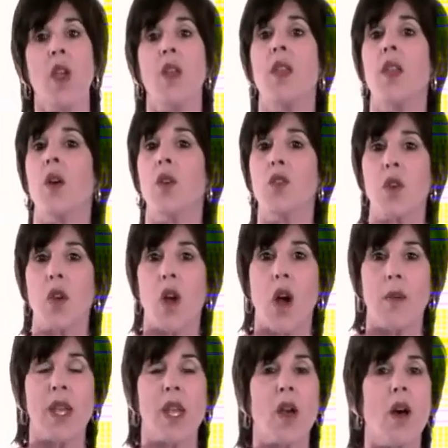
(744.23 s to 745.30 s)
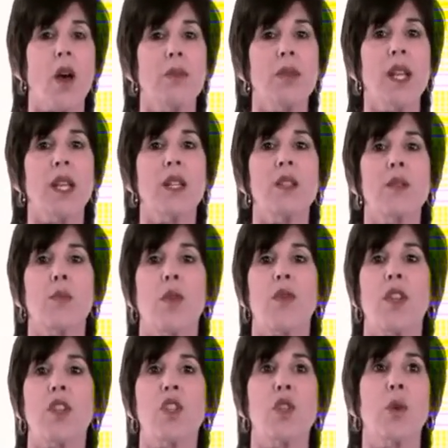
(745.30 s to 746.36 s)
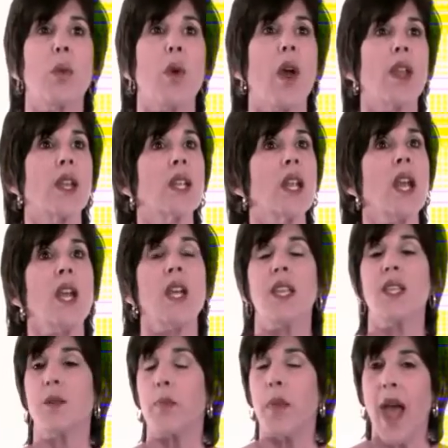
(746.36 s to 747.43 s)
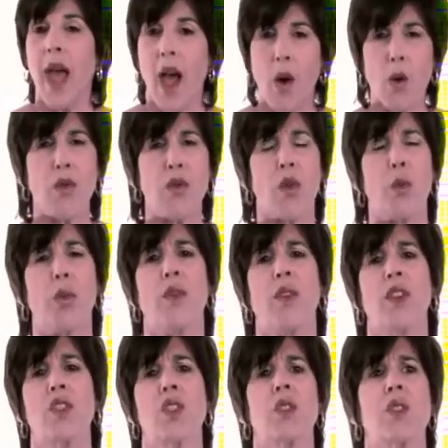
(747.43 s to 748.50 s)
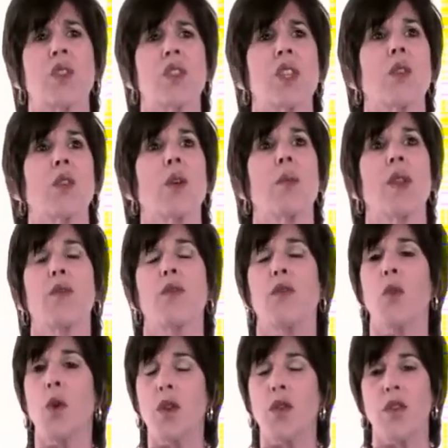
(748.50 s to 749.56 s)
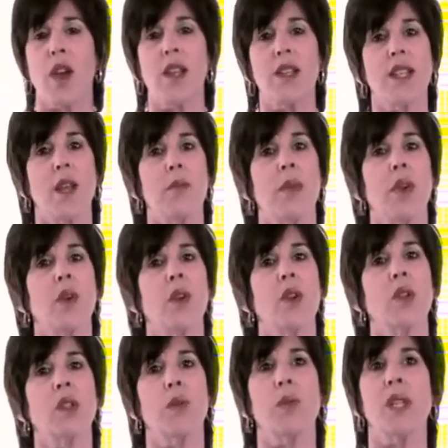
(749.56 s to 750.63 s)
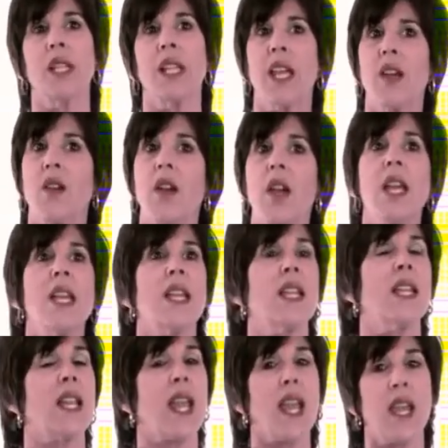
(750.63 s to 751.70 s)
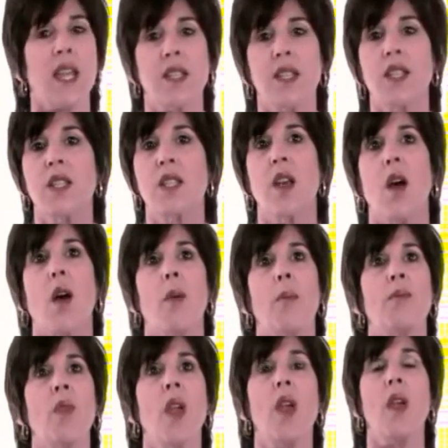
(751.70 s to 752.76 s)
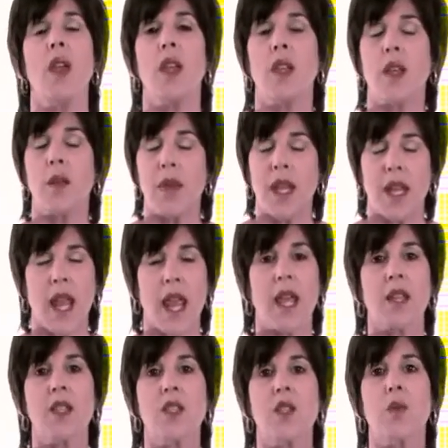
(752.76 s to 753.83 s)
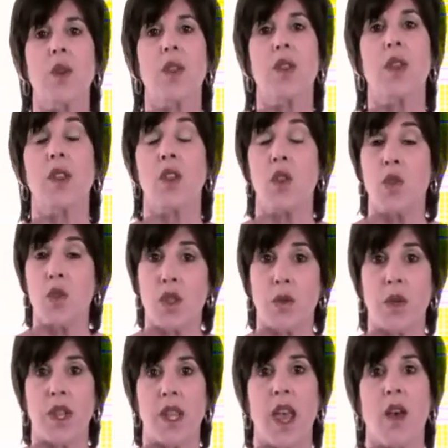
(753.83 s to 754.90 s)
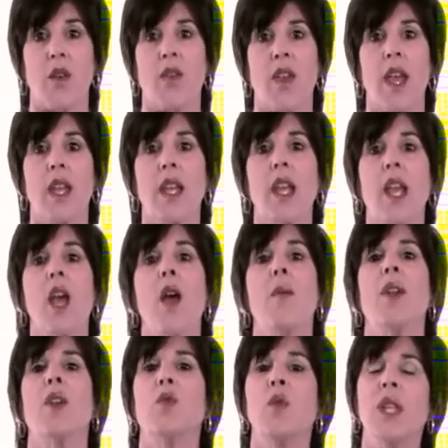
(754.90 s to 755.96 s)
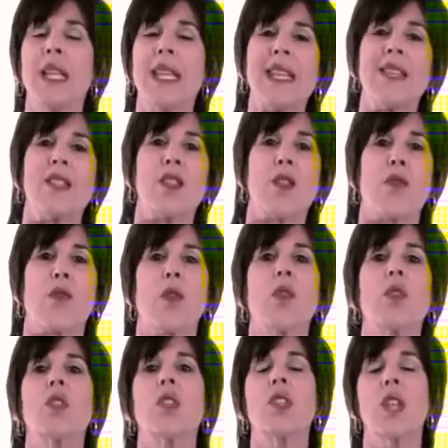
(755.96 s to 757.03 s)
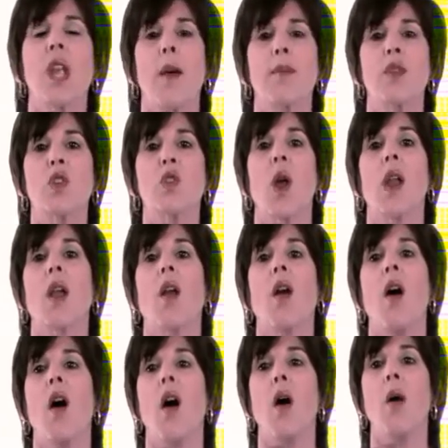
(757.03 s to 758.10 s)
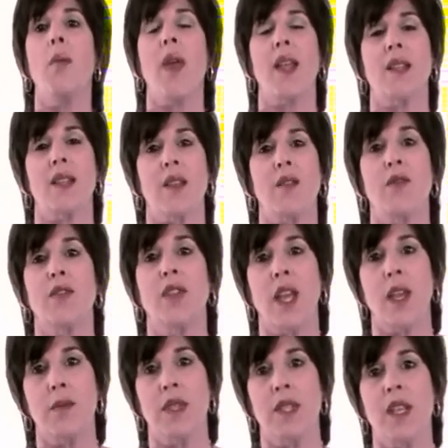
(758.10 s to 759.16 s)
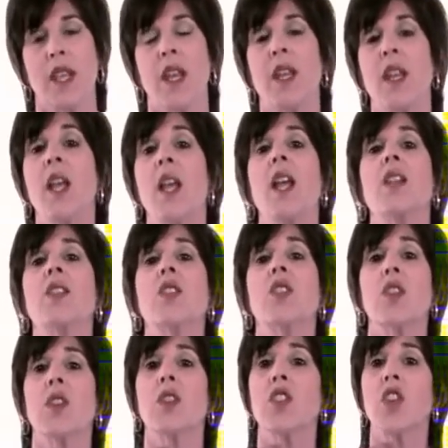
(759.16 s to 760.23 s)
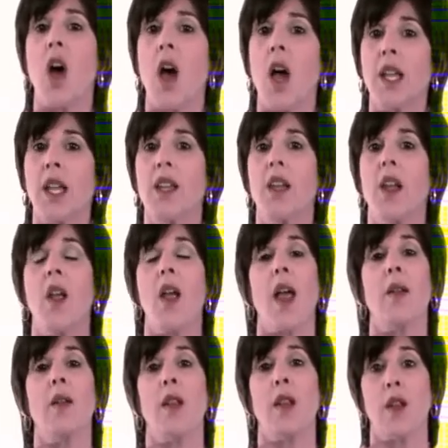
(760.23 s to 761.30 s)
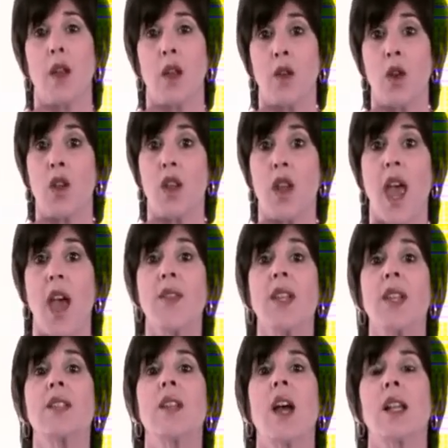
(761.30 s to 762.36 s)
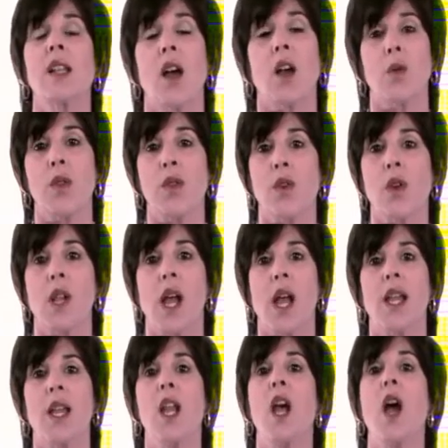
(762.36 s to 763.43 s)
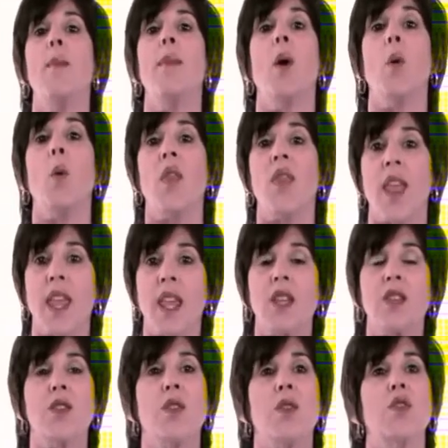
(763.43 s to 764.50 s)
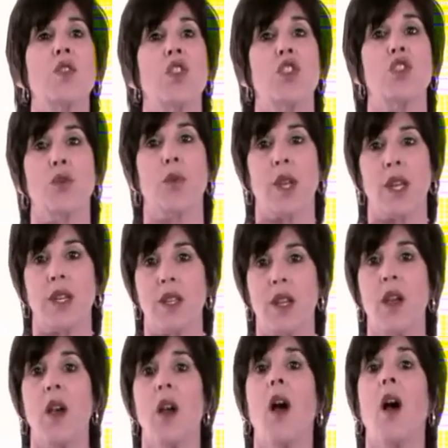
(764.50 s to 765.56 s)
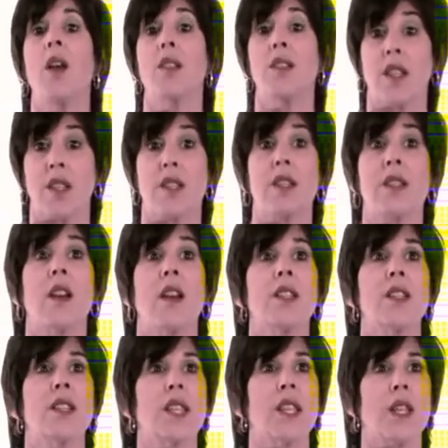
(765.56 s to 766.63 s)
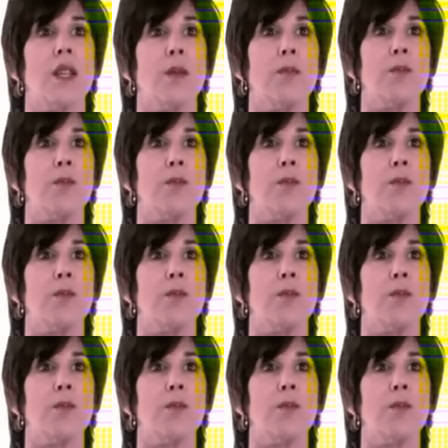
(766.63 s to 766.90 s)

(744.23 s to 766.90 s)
The UltraCalming Complex professional product is a powerful professional serum. It fortifies that barrier lipid layer. It enhances, it can be enhanced with use of galvanic, but it really is the first step to try to calm that inflamed skin and to start talking and having a dialogue with your client about what they can do to treat sensitized skin.